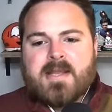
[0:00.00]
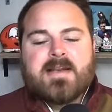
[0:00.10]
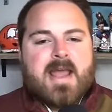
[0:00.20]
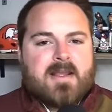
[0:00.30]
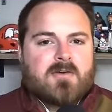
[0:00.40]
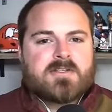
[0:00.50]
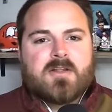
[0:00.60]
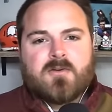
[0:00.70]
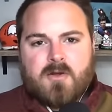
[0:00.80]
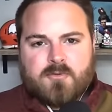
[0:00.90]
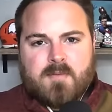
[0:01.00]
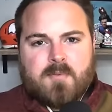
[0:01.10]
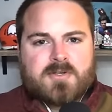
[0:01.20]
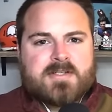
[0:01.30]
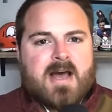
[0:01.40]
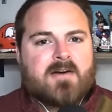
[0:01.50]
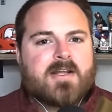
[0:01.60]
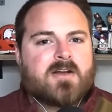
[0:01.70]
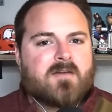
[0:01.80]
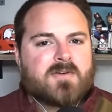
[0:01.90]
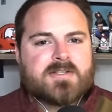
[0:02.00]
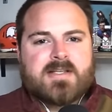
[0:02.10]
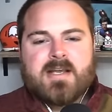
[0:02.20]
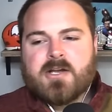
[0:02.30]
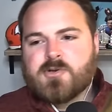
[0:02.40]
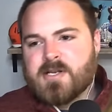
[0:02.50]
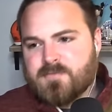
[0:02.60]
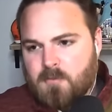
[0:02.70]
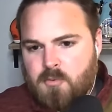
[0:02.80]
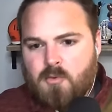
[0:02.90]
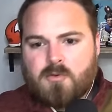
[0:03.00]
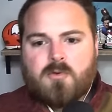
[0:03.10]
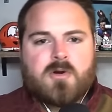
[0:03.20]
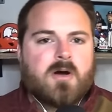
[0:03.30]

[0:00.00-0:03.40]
Pete Nakos, another On3 personality, covers the transfer portal,